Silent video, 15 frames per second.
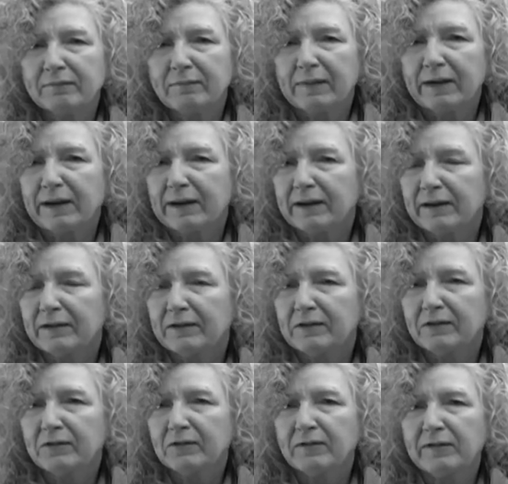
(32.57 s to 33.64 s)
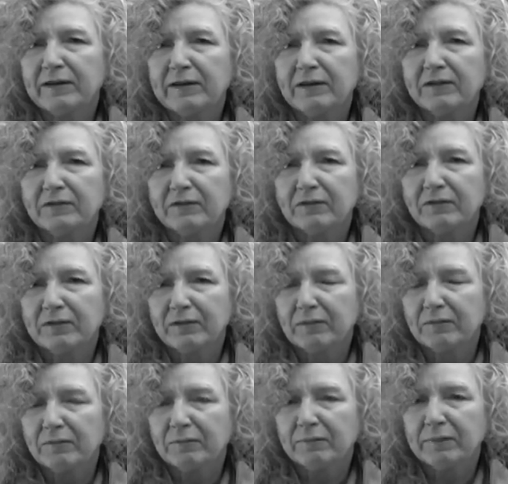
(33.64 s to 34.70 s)
my degrees are
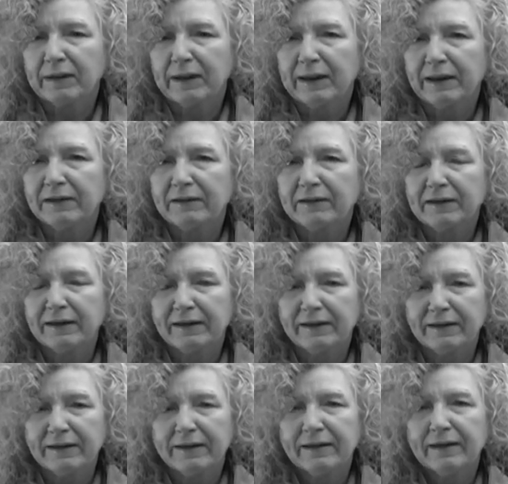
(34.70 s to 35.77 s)
in painting.